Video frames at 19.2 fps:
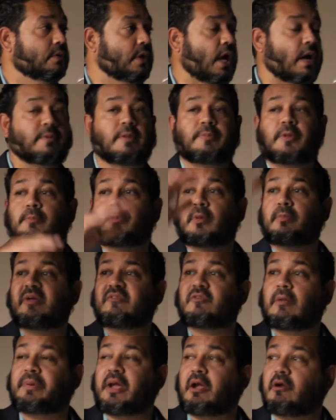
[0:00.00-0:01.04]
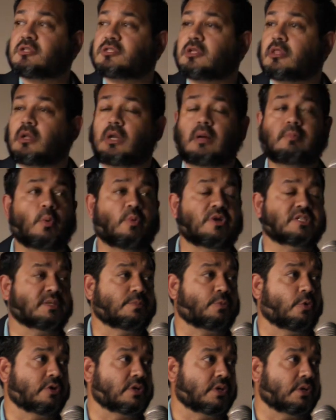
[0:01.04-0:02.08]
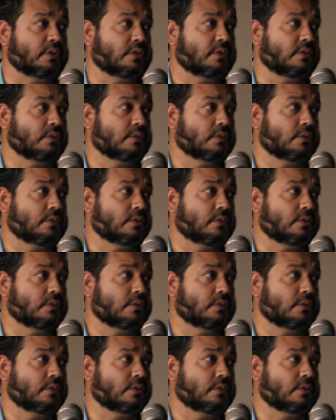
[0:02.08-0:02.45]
How many people believe their parents are their number one supporter?